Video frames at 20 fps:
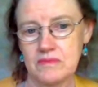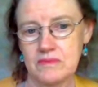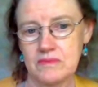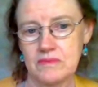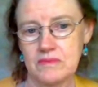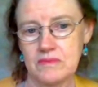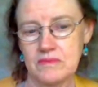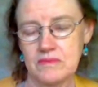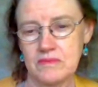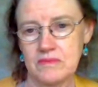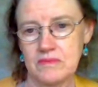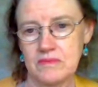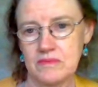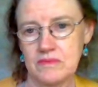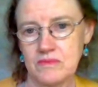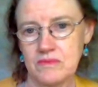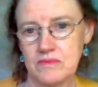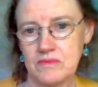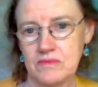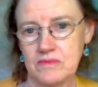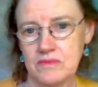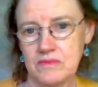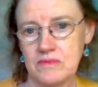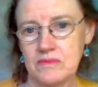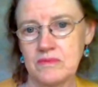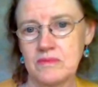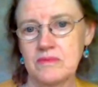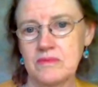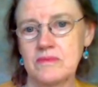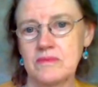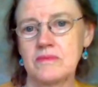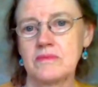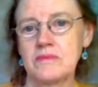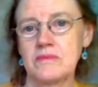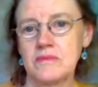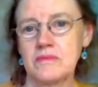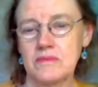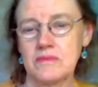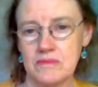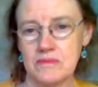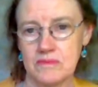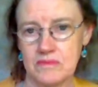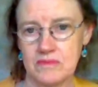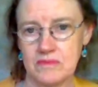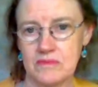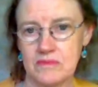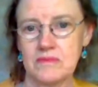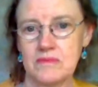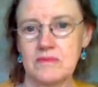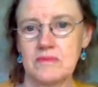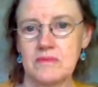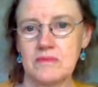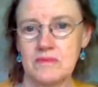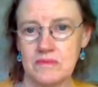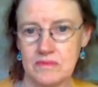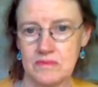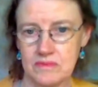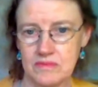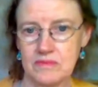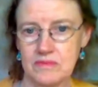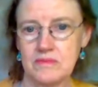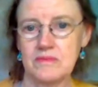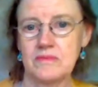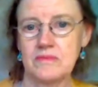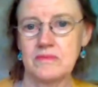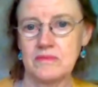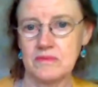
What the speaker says: The person shown says nothing.